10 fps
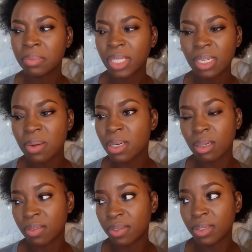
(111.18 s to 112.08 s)
it not work
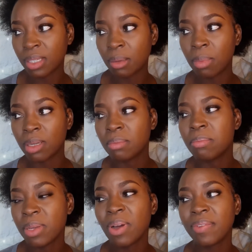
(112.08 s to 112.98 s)
out for real, but
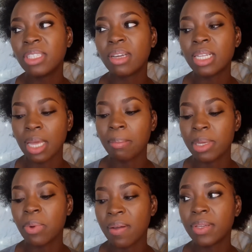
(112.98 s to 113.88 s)
me want to try it and
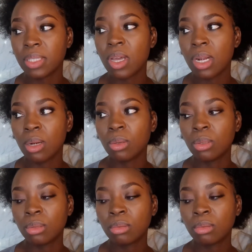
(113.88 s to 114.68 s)
me want to see how it look.